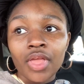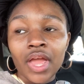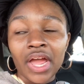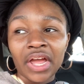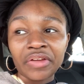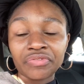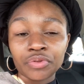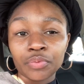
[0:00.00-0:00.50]

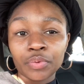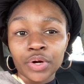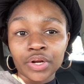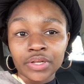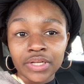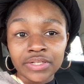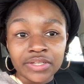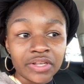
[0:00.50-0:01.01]
After
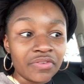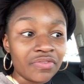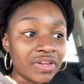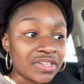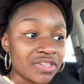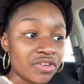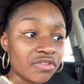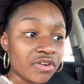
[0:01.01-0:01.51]
work. Let's see if I
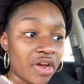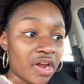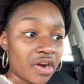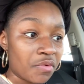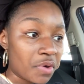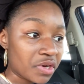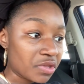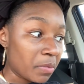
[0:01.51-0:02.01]
still know how to
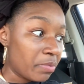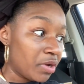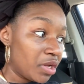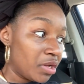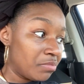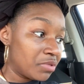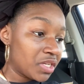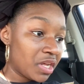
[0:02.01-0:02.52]
work the
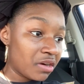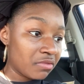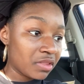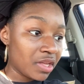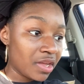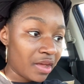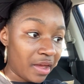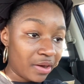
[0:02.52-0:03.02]
pumps. I don't
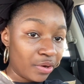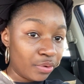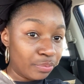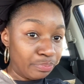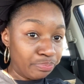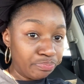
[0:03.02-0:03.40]
think I do.